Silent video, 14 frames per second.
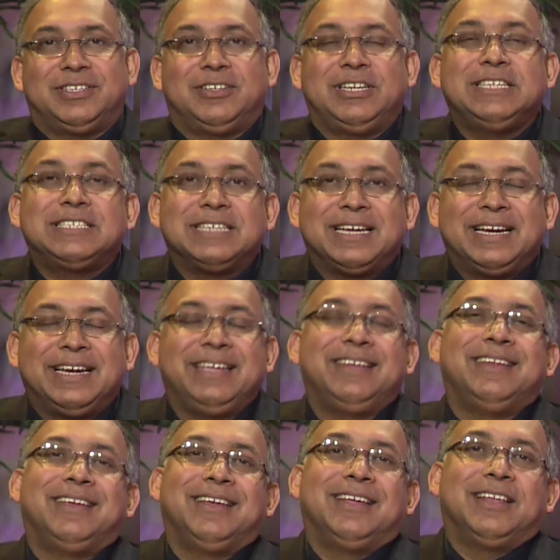design
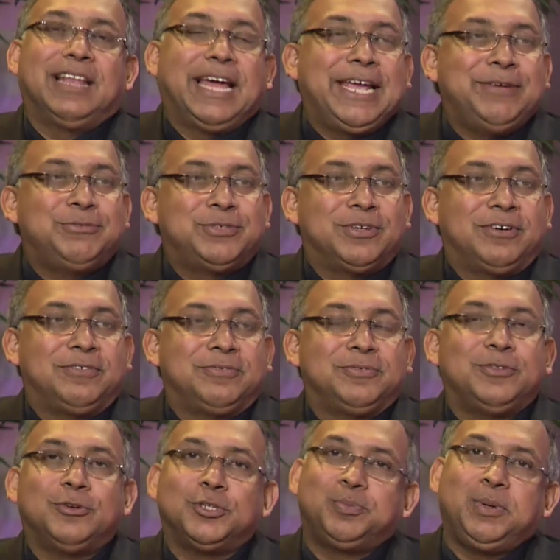lives of
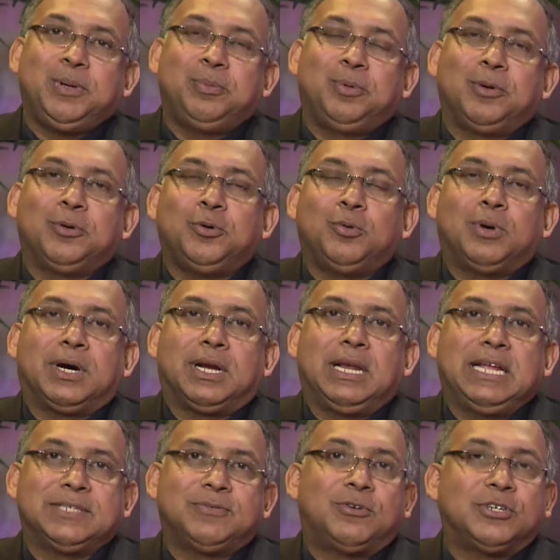those people who are
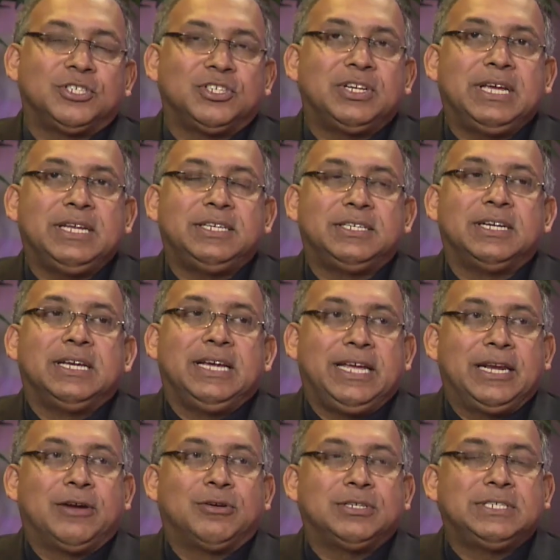less fortunate in
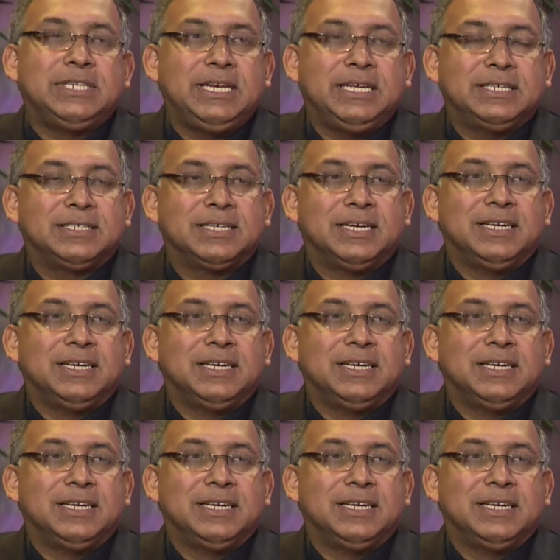our cities.